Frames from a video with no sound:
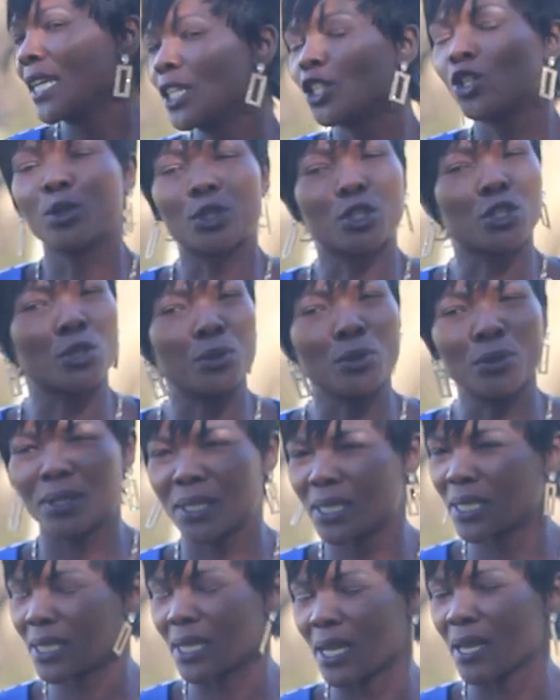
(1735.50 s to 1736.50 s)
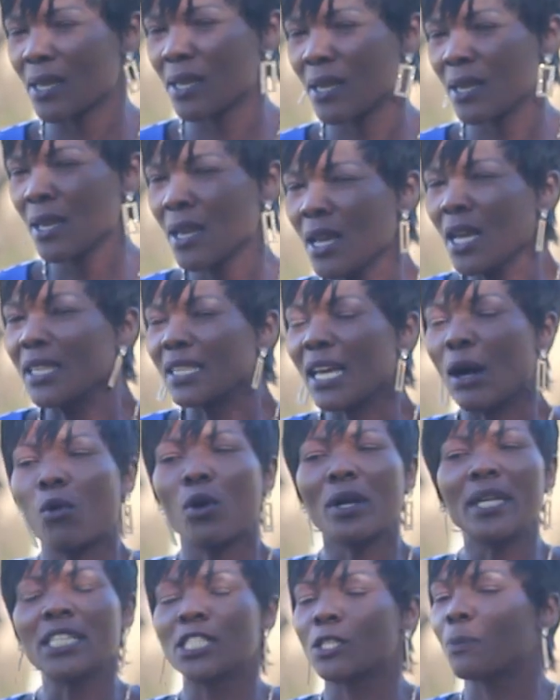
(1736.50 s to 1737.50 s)
You choose. The
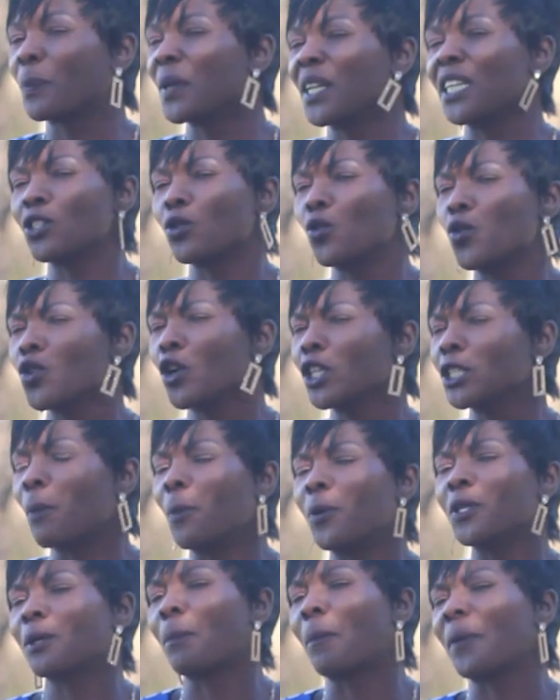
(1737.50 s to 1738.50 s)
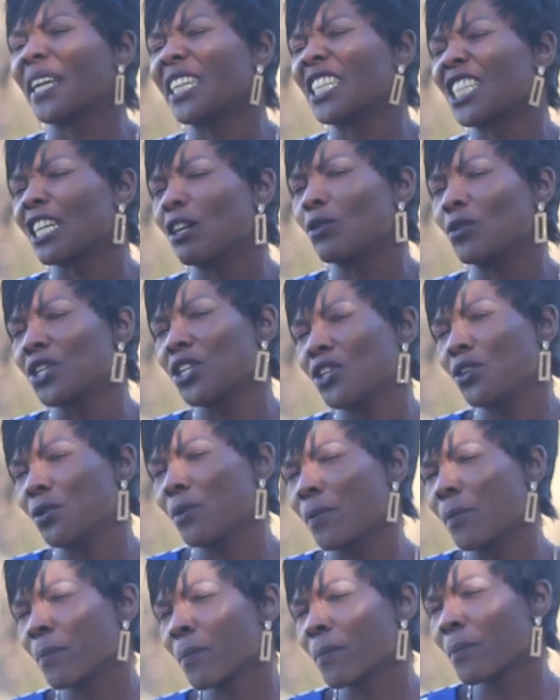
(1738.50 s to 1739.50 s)
Holy Spirit will not put pressure on
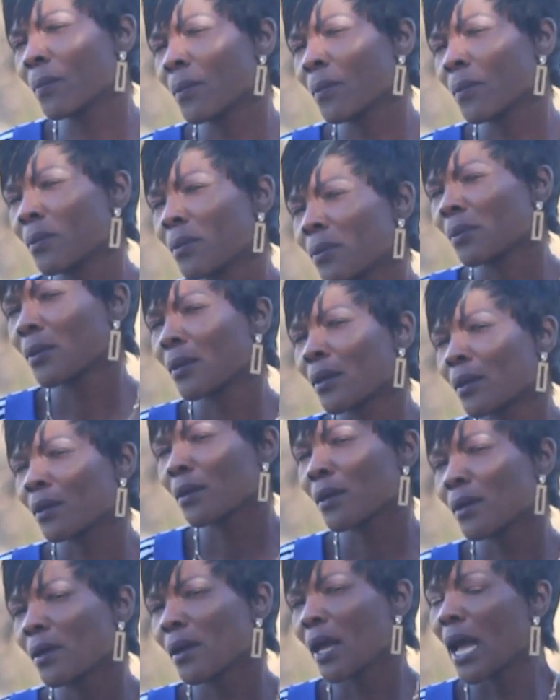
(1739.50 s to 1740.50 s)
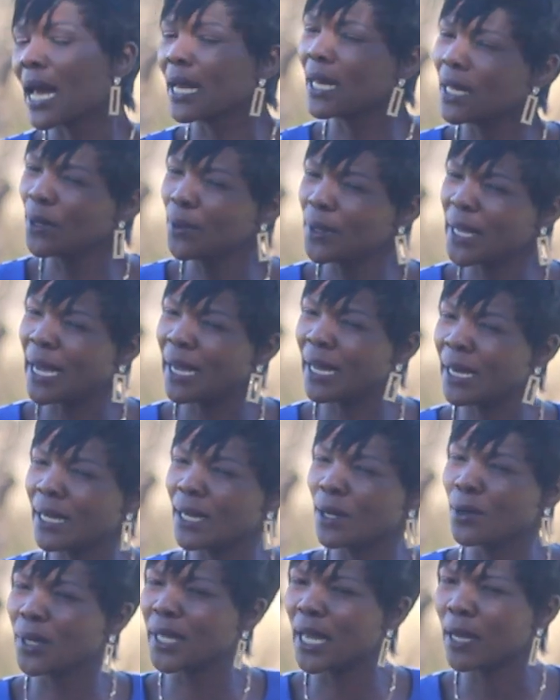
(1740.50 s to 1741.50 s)
you. Hallelujah,
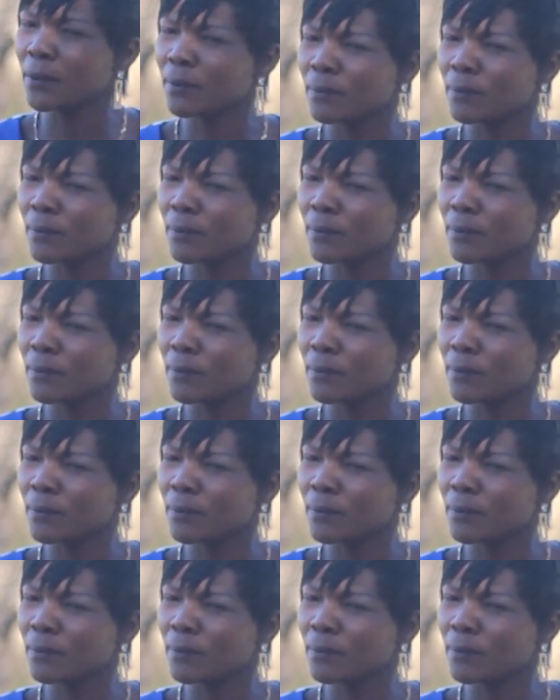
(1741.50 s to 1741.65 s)
hallelujah.